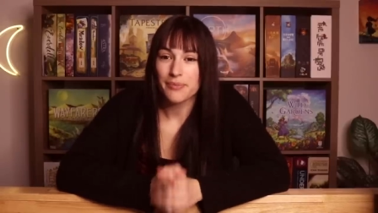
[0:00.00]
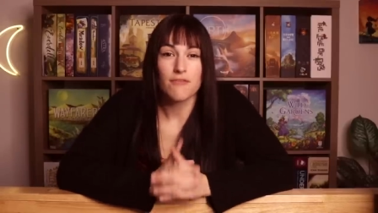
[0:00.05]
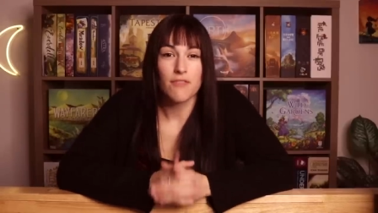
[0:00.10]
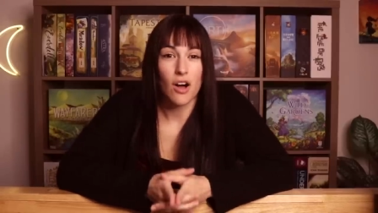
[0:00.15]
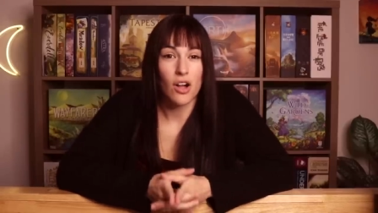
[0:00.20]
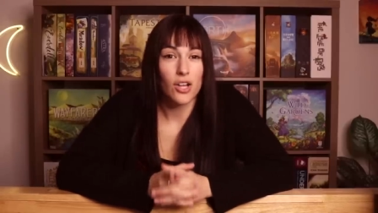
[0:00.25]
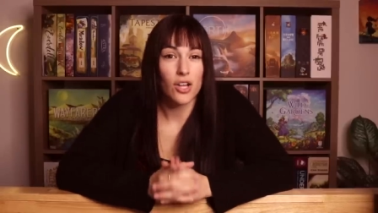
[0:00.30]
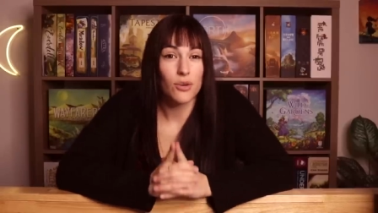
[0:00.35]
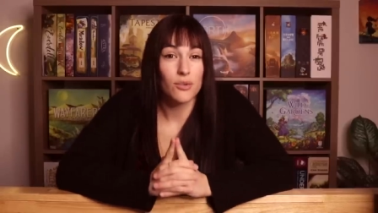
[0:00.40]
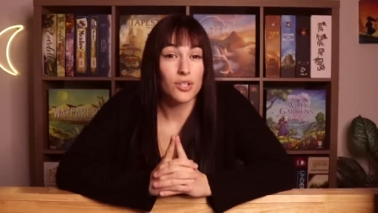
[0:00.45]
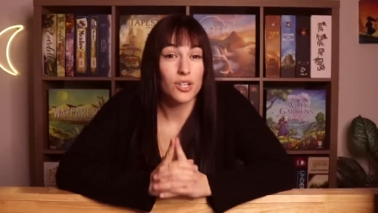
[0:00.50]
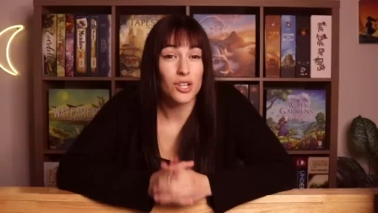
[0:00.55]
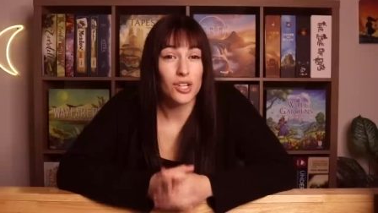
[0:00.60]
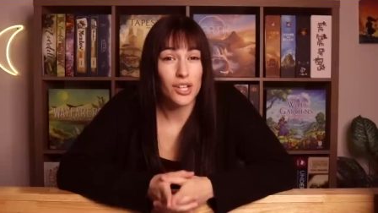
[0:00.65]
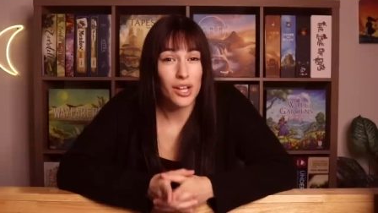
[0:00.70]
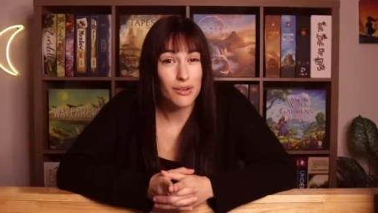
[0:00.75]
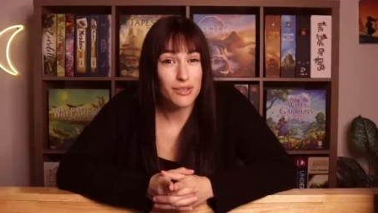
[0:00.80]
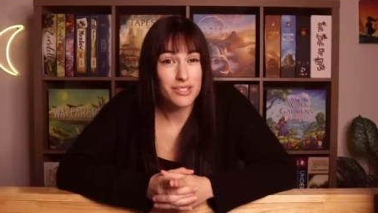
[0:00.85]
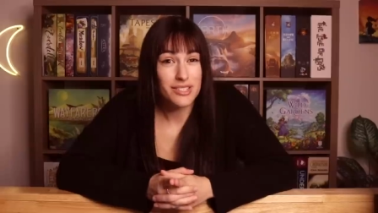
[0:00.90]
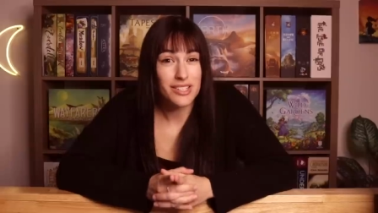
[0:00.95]
followed
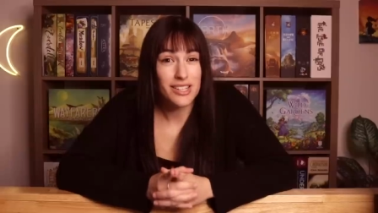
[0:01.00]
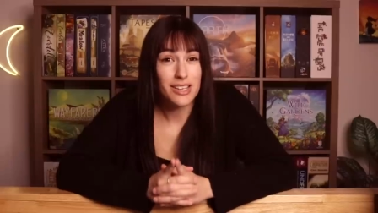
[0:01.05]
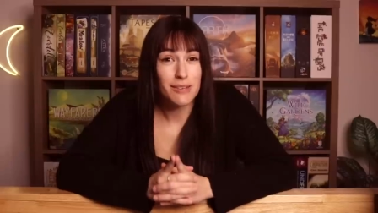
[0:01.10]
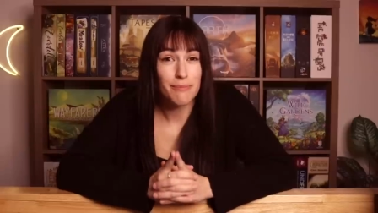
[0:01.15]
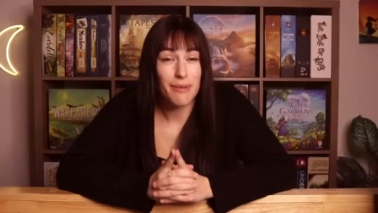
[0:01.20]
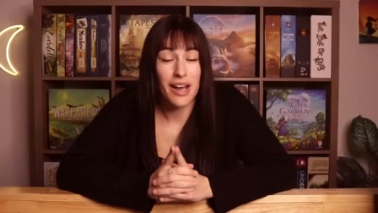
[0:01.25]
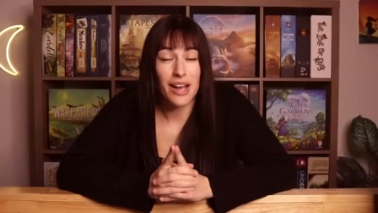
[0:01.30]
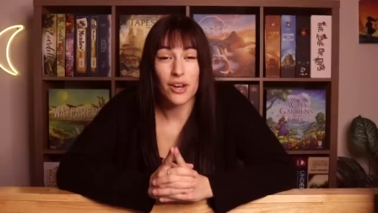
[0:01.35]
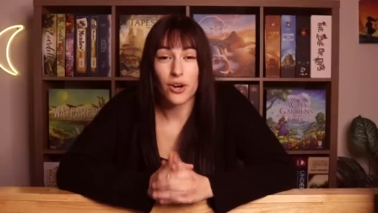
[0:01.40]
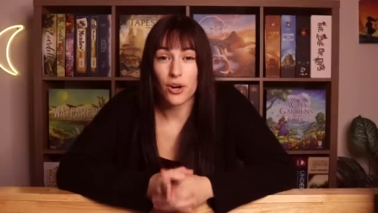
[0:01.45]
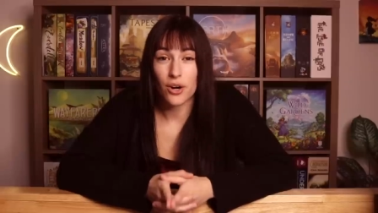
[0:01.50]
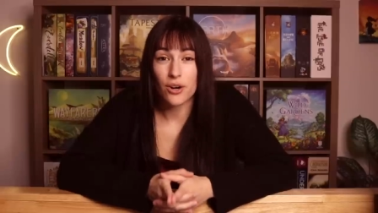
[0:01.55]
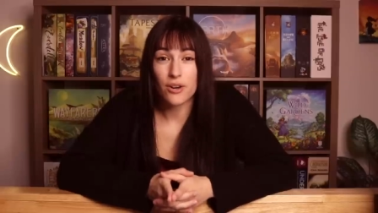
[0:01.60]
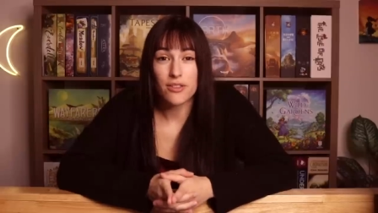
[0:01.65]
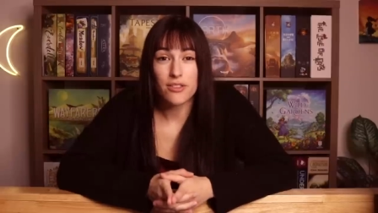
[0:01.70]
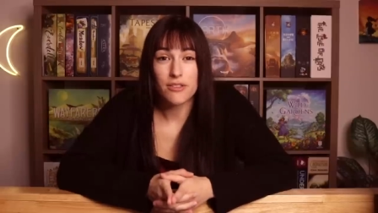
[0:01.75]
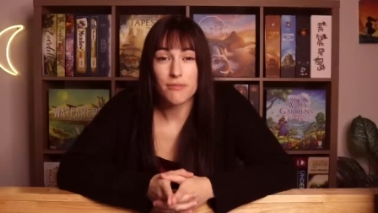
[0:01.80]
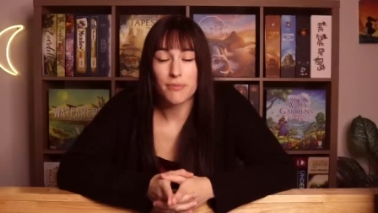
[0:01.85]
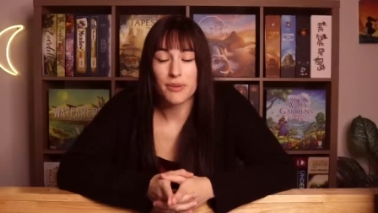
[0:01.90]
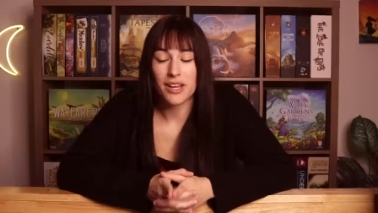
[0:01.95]
closely by
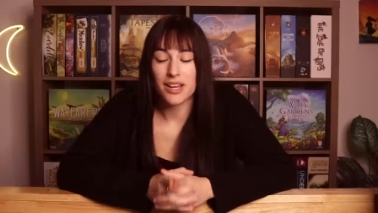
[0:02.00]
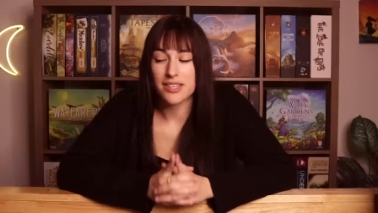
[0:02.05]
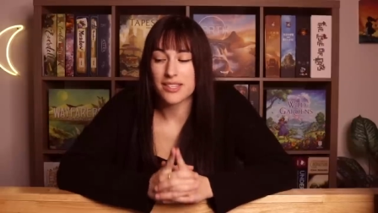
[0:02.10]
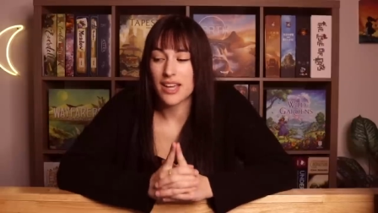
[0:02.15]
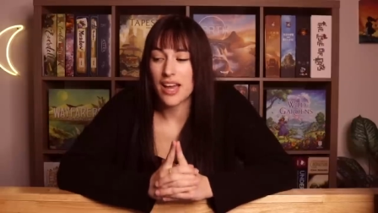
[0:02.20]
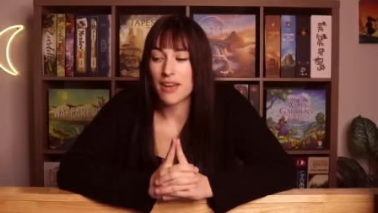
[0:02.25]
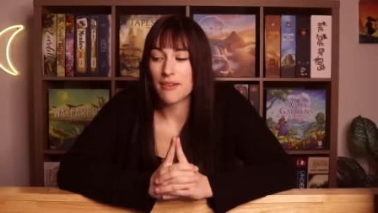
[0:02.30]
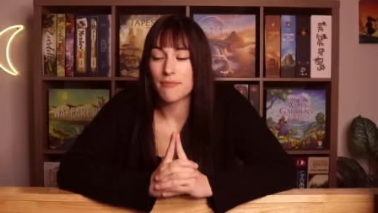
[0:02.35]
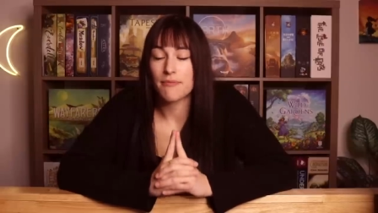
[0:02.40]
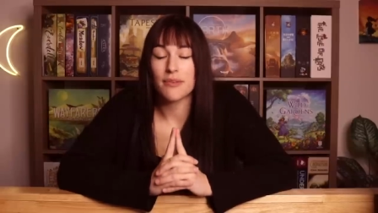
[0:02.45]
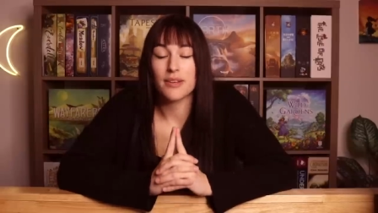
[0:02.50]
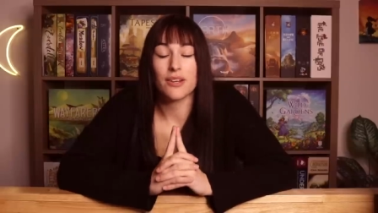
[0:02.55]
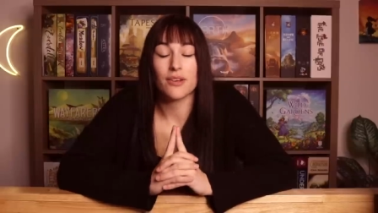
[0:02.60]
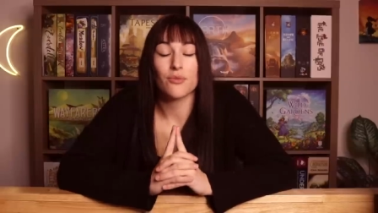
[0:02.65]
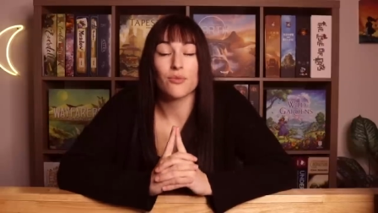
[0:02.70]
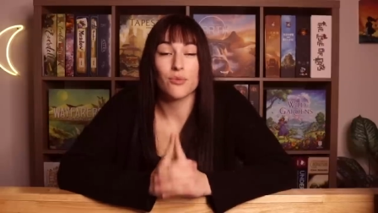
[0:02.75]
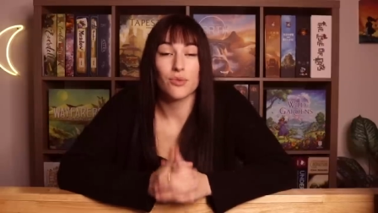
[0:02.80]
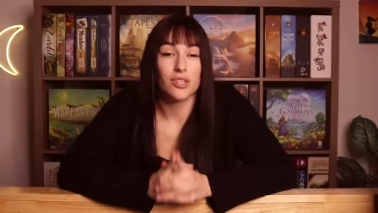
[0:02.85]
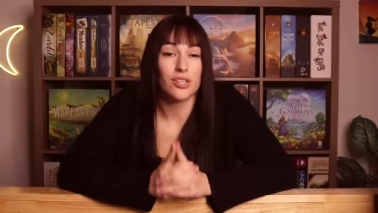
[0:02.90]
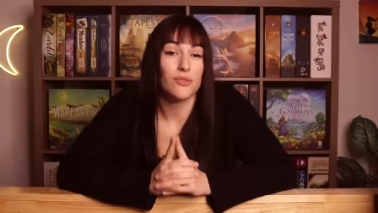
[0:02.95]
Earth because I've been
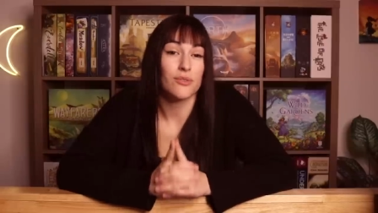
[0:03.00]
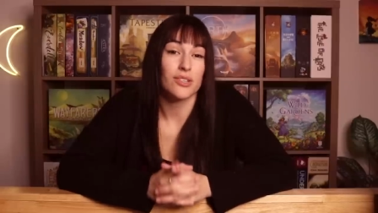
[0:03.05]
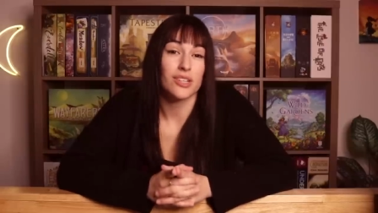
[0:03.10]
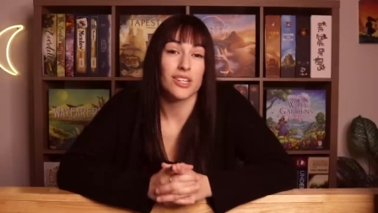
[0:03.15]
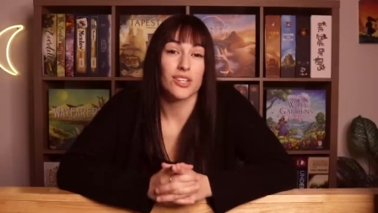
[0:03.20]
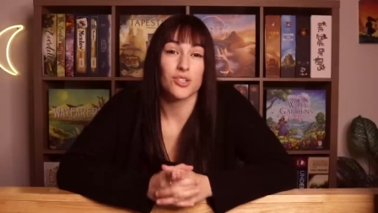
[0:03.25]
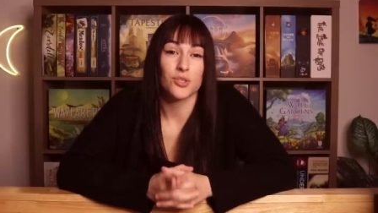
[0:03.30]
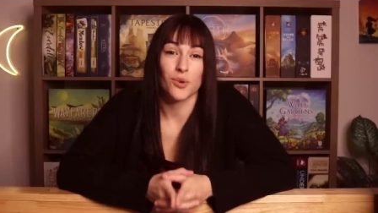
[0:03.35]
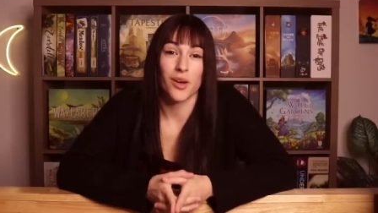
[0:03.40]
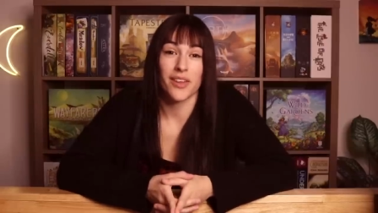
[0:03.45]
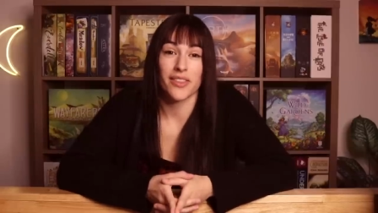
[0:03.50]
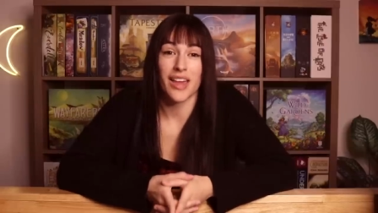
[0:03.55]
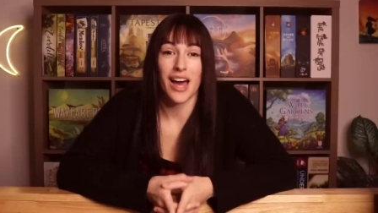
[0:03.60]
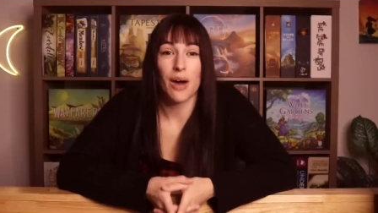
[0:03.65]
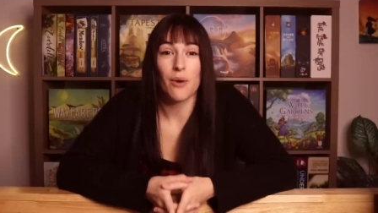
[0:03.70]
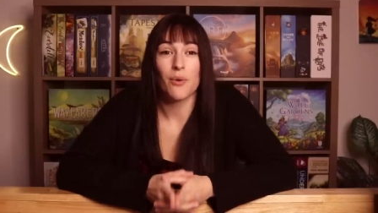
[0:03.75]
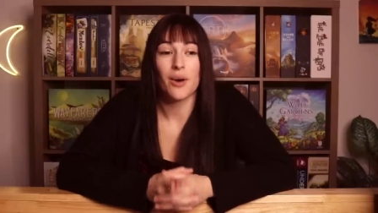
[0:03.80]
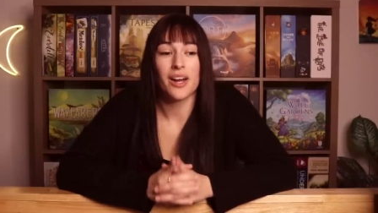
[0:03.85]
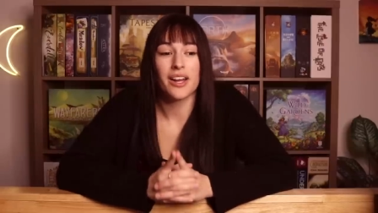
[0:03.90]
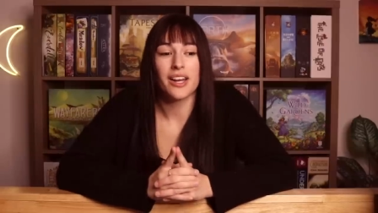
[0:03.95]
really, really enjoying
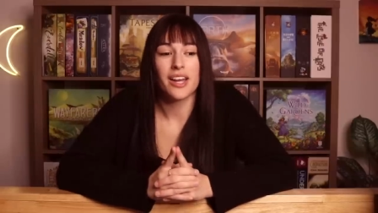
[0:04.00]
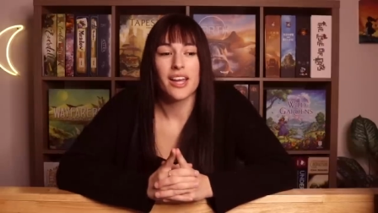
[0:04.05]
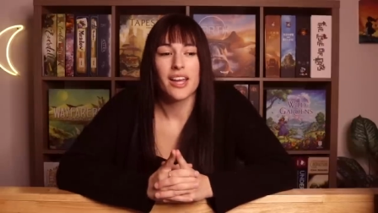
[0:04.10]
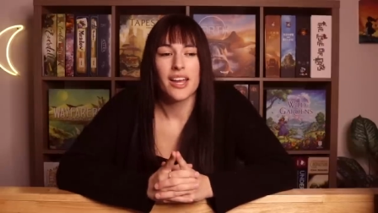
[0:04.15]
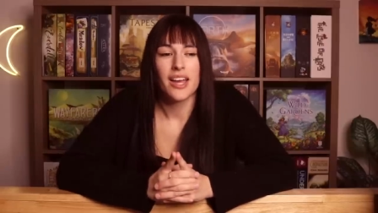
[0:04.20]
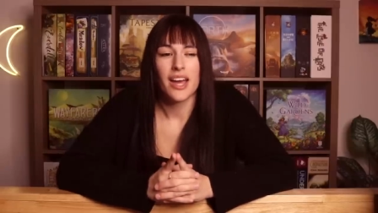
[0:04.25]
that one.